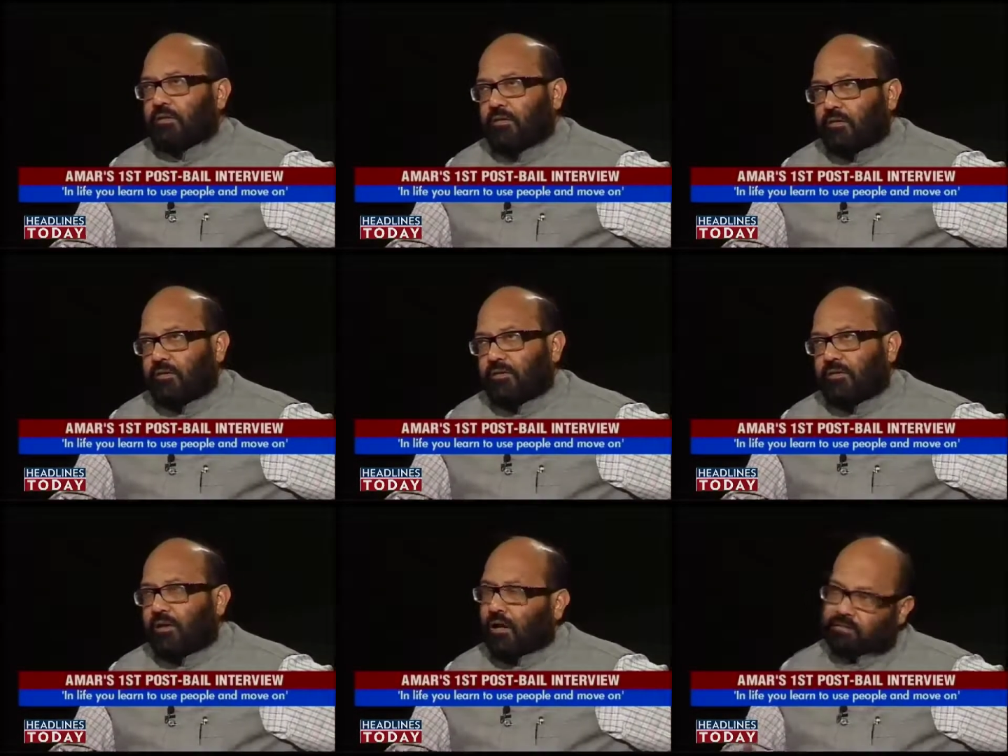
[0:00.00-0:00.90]
Party did
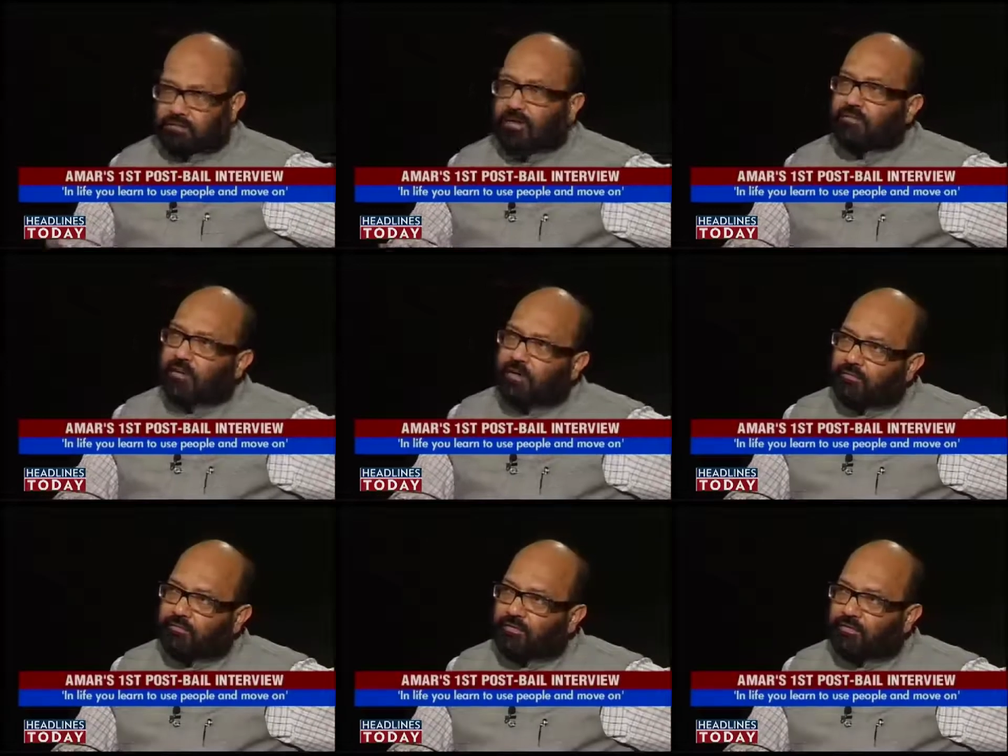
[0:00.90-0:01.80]
as she has
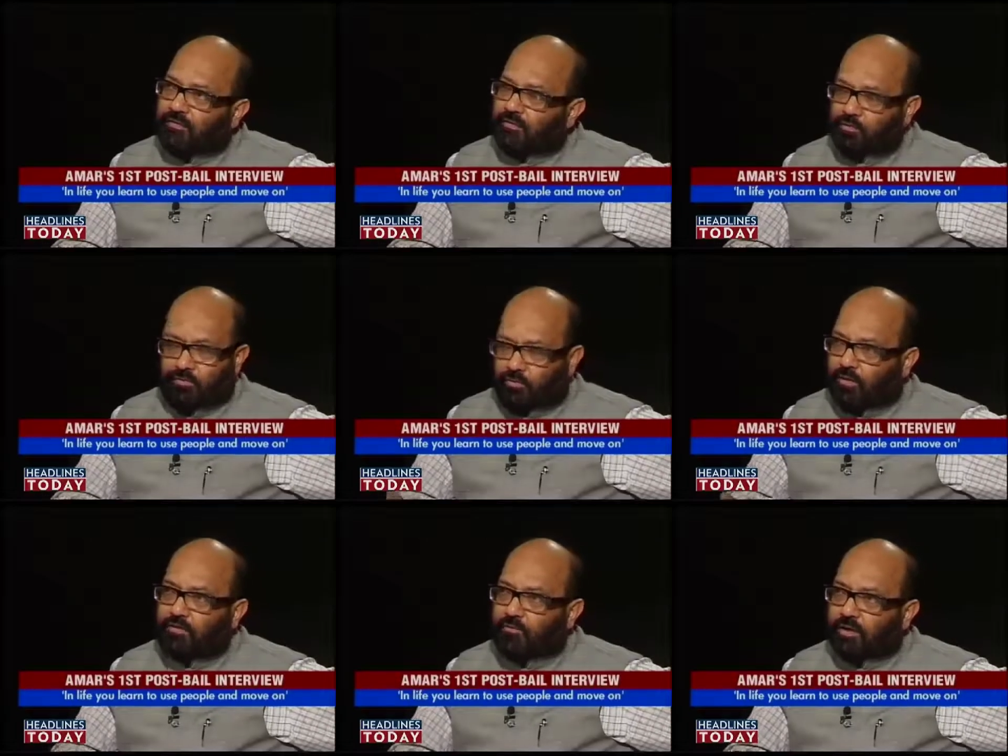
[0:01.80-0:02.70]
done. So you
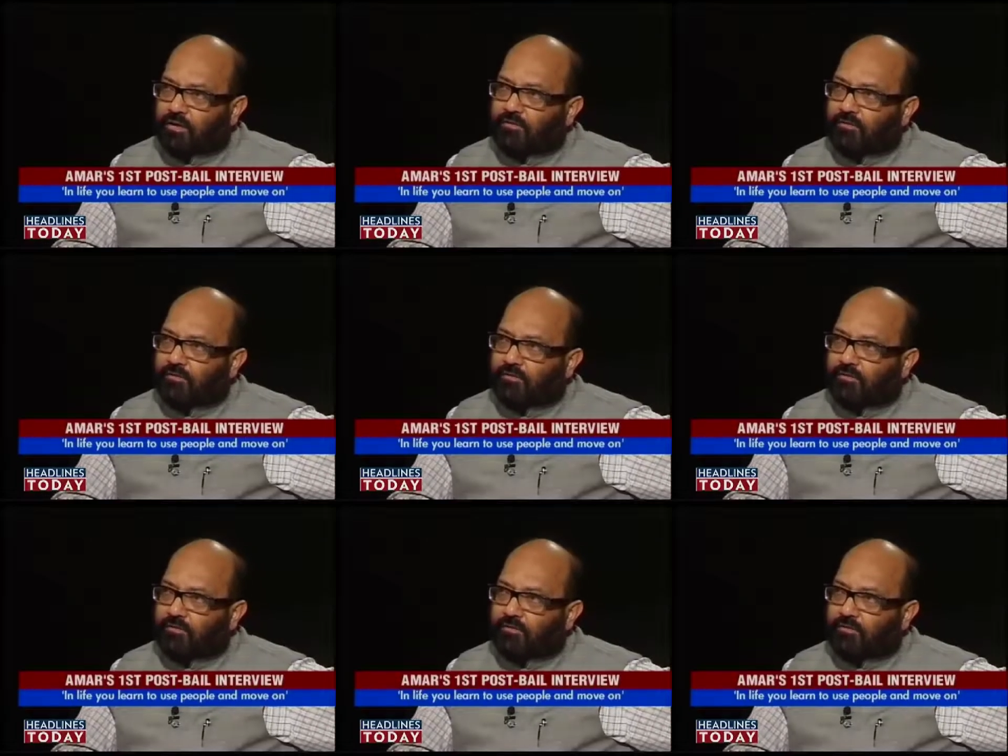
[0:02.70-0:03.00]
good luck you've